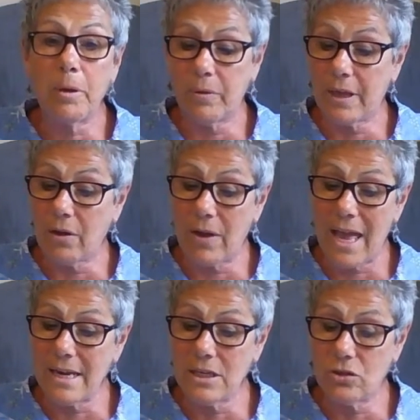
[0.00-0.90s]
without
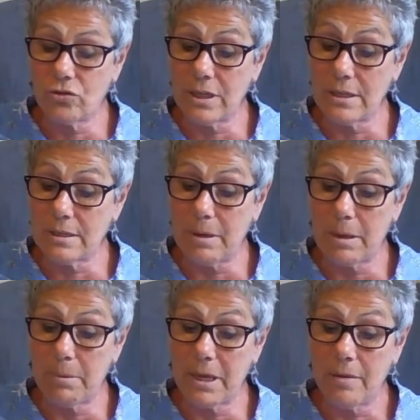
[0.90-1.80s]
any strings
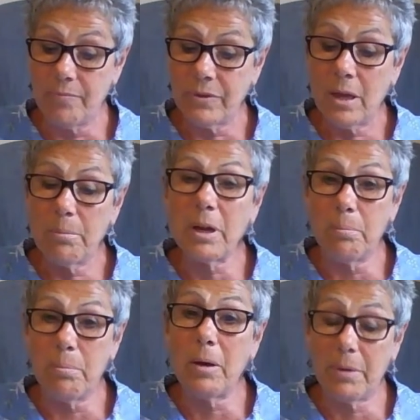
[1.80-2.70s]
maybe, but a
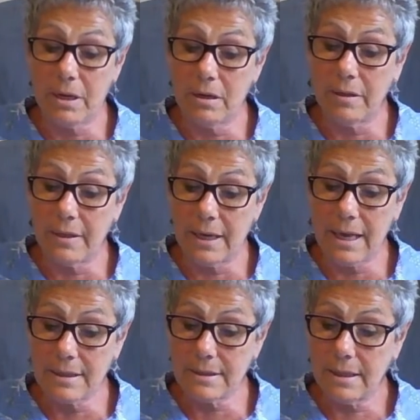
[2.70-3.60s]
puppet
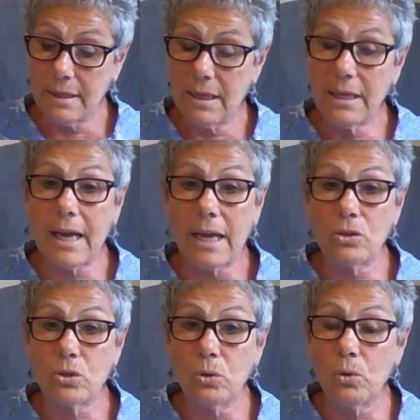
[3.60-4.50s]
nonetheless. He
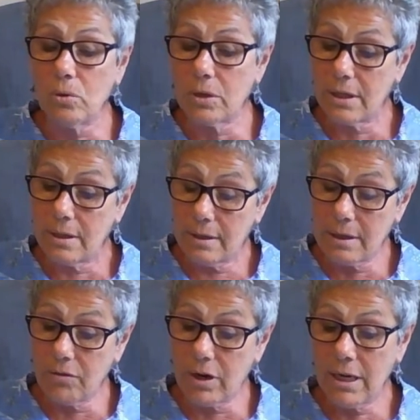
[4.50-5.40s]
can't talk," they
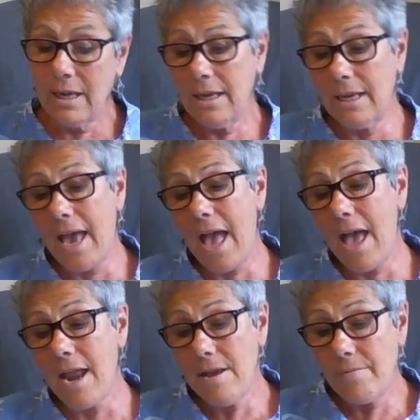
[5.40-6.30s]
cried. "He
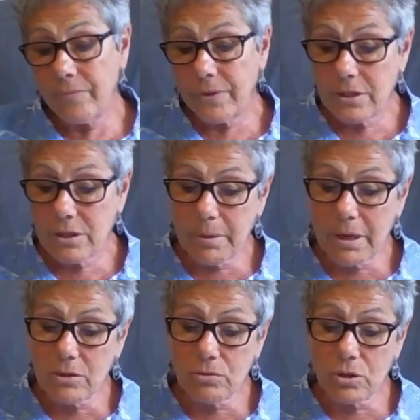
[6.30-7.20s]
can,"
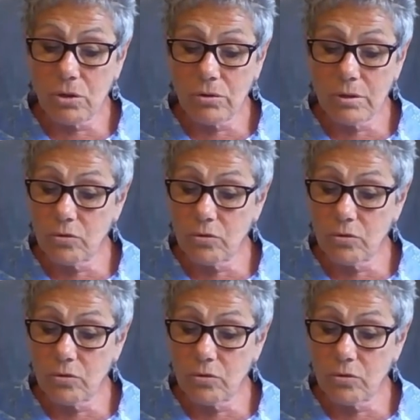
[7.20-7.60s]
Geppetto told them